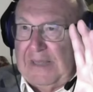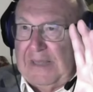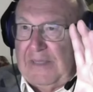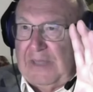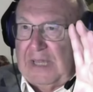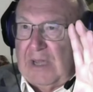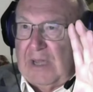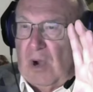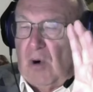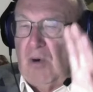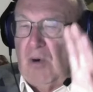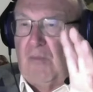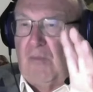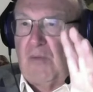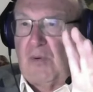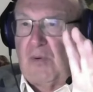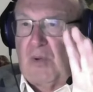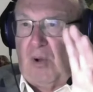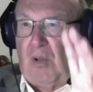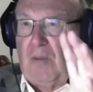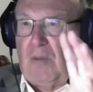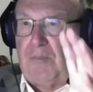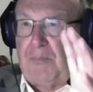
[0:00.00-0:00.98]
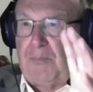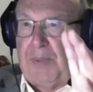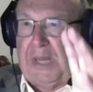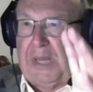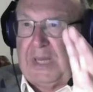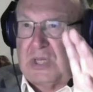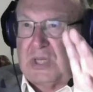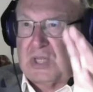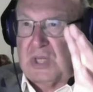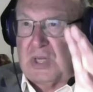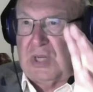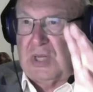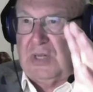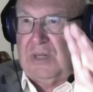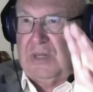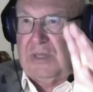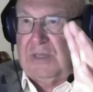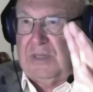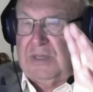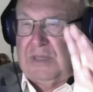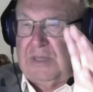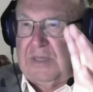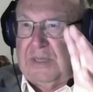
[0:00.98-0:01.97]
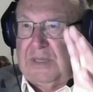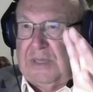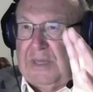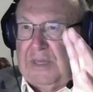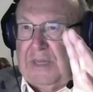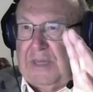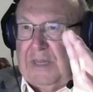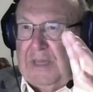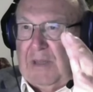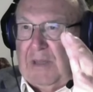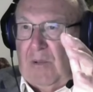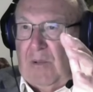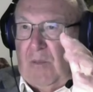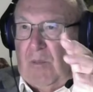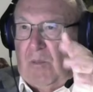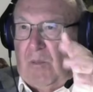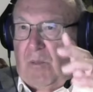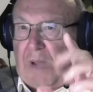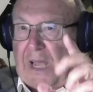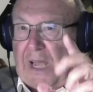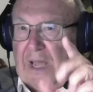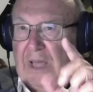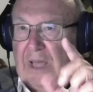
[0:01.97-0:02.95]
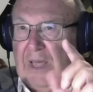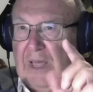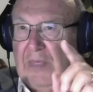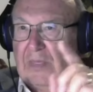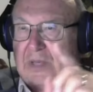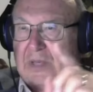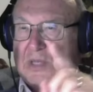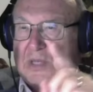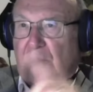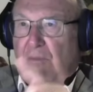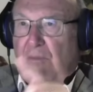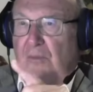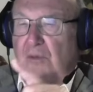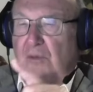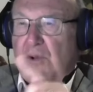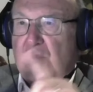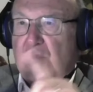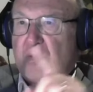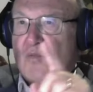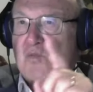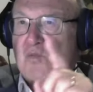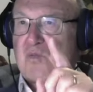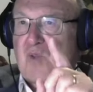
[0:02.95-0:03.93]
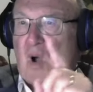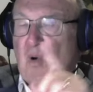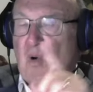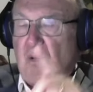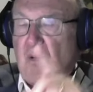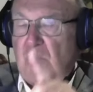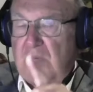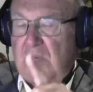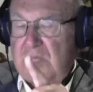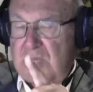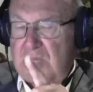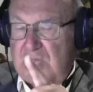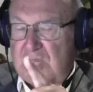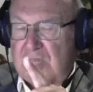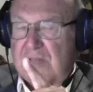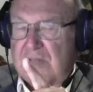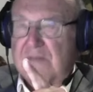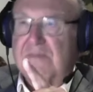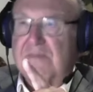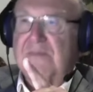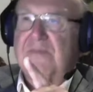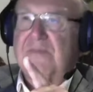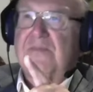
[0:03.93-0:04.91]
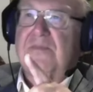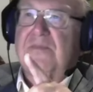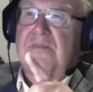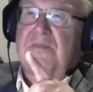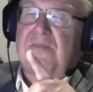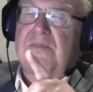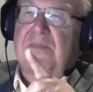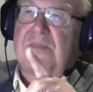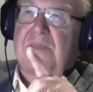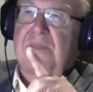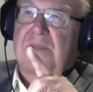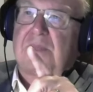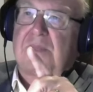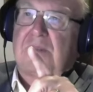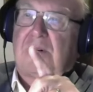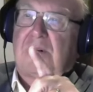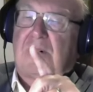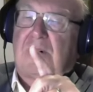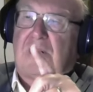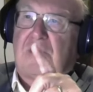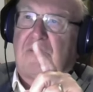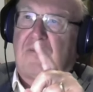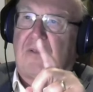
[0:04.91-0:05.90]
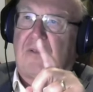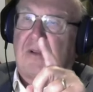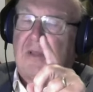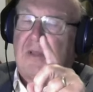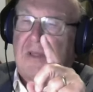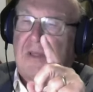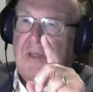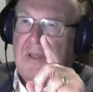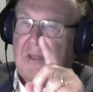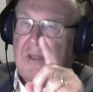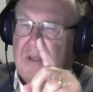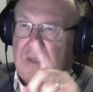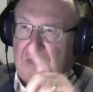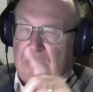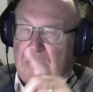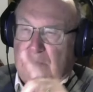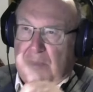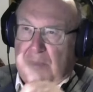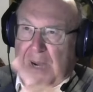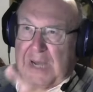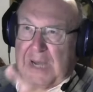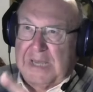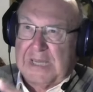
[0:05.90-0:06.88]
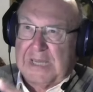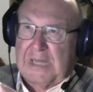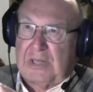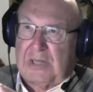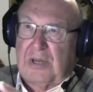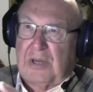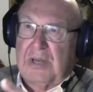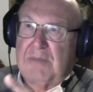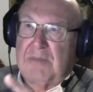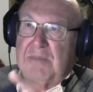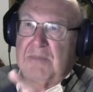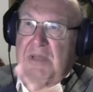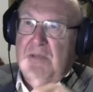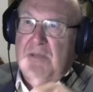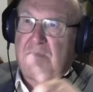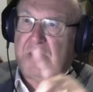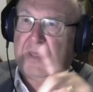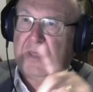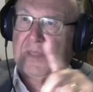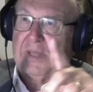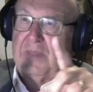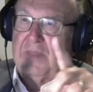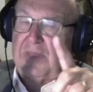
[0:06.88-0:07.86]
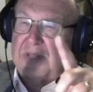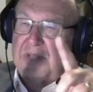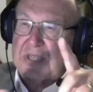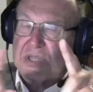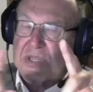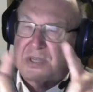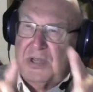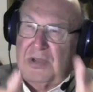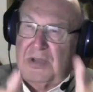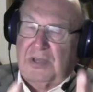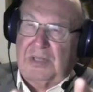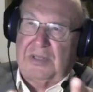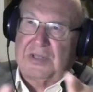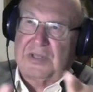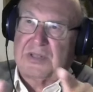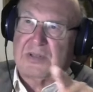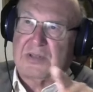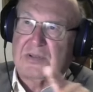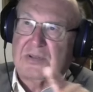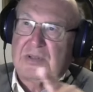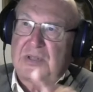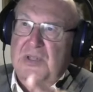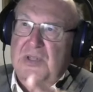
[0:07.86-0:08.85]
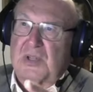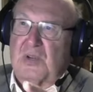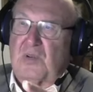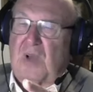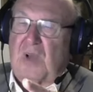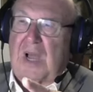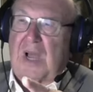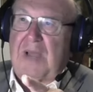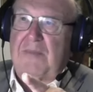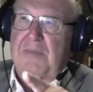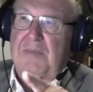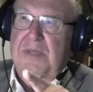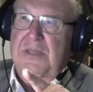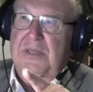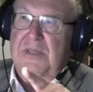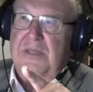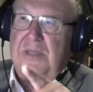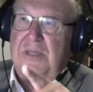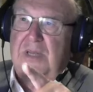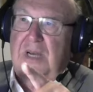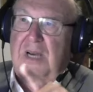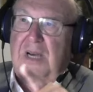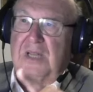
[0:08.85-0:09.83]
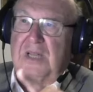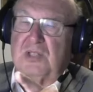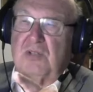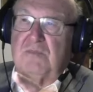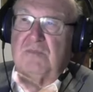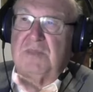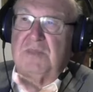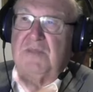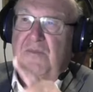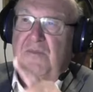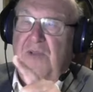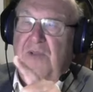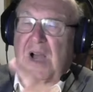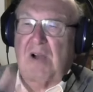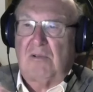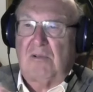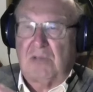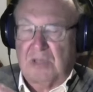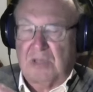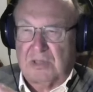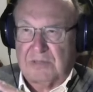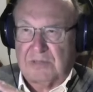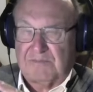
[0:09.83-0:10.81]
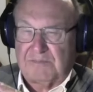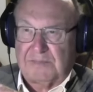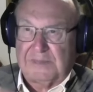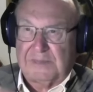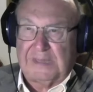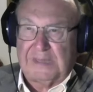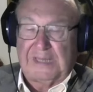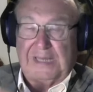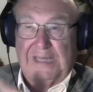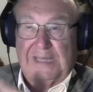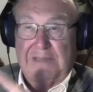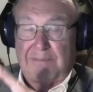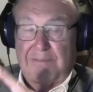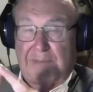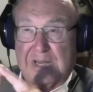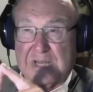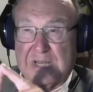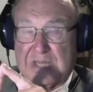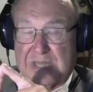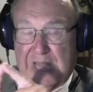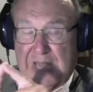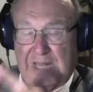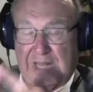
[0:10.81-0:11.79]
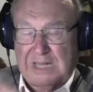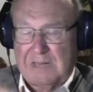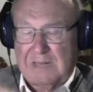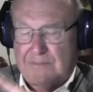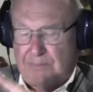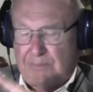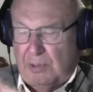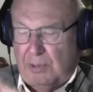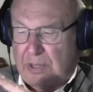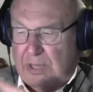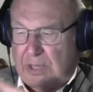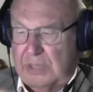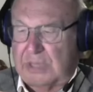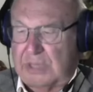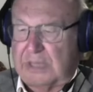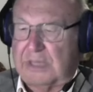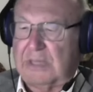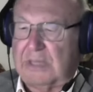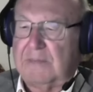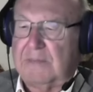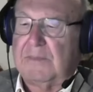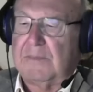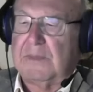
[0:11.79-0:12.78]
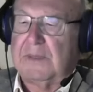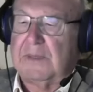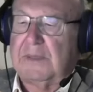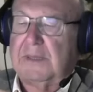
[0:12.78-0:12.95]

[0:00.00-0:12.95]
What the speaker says: the overall picture where the different roles of the bioeconomy within the circles you described are to be found? And my second point here,